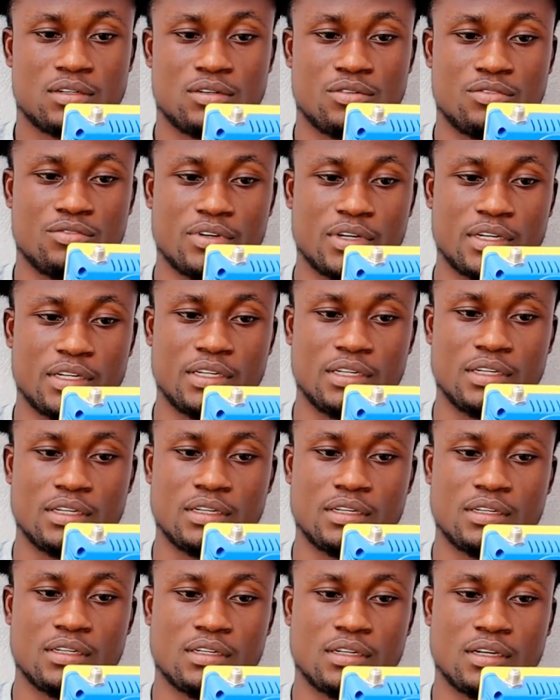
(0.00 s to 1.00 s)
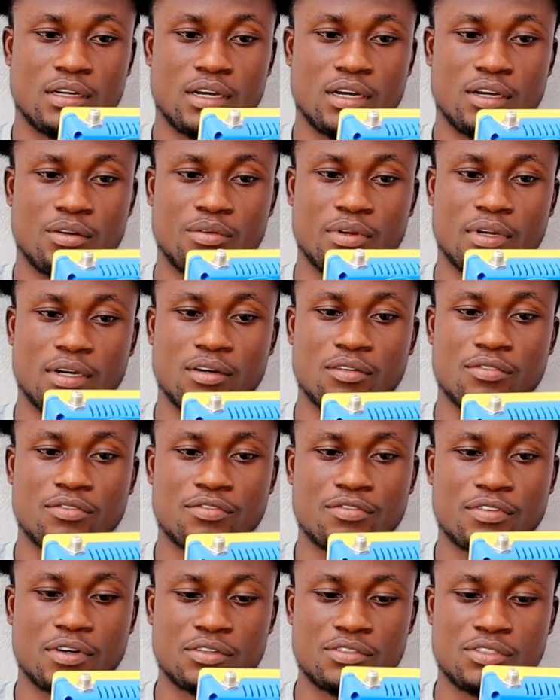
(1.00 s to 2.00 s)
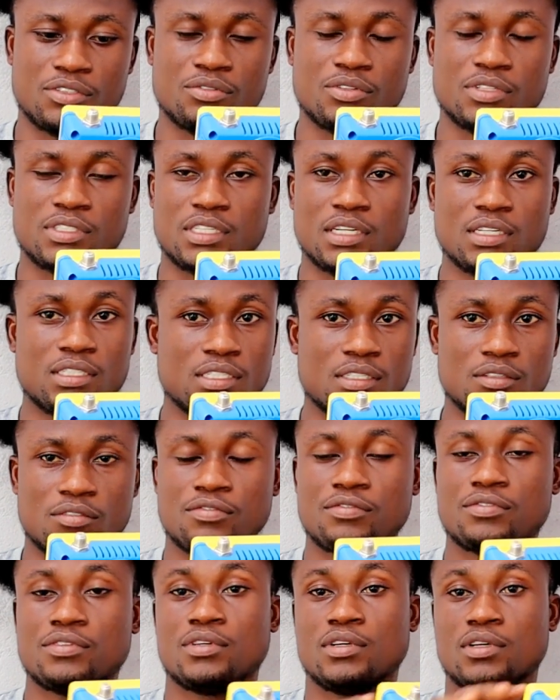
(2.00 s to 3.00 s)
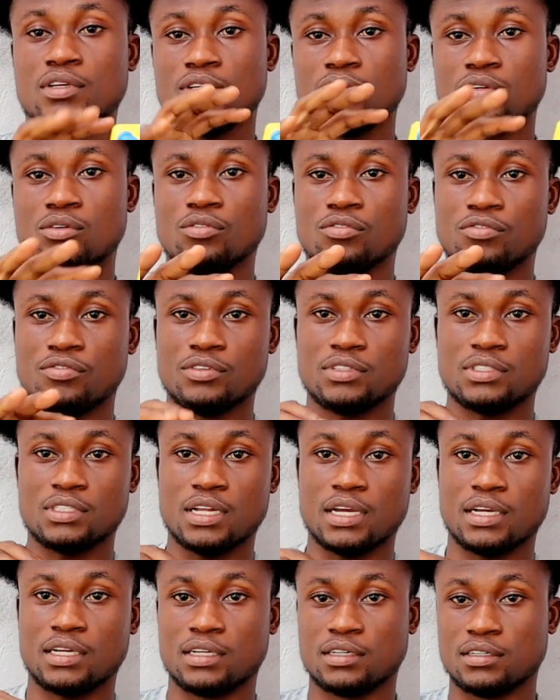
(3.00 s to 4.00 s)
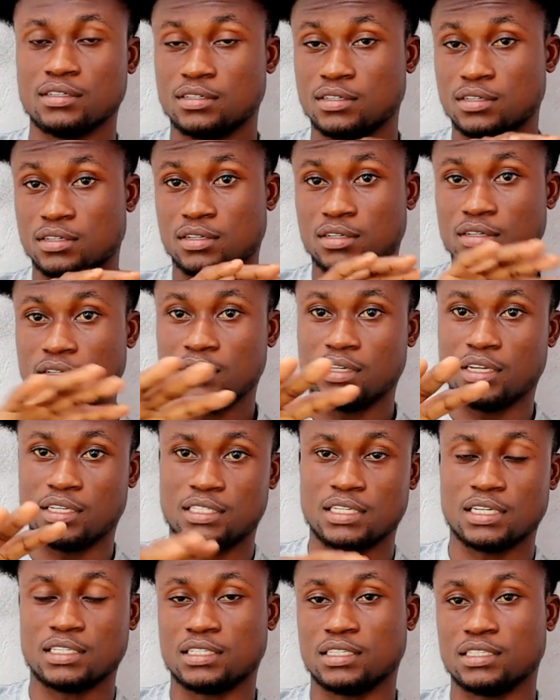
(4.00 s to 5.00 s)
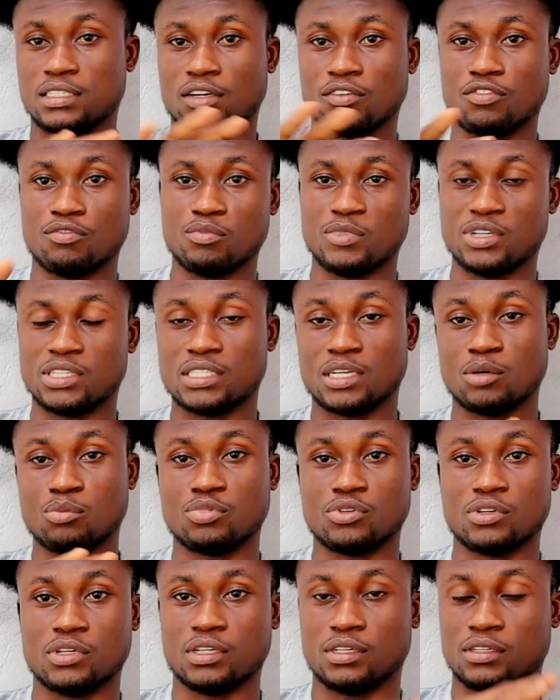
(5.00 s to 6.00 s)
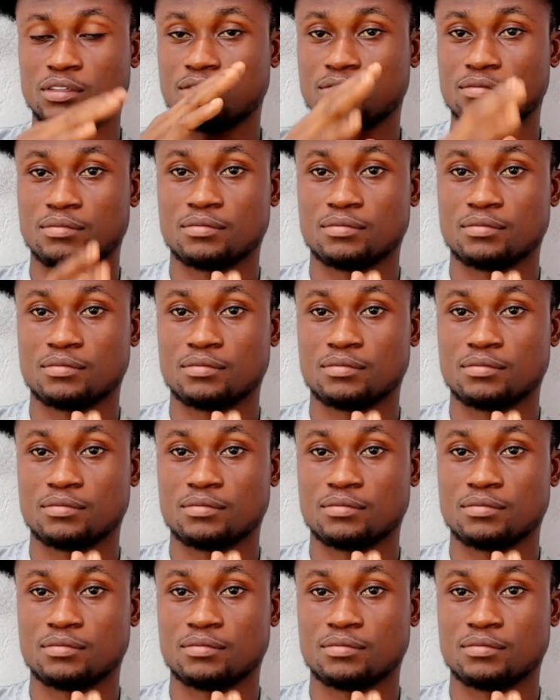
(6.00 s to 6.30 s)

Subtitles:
over here, and we have factory reset if it feels like the settings have messed up on the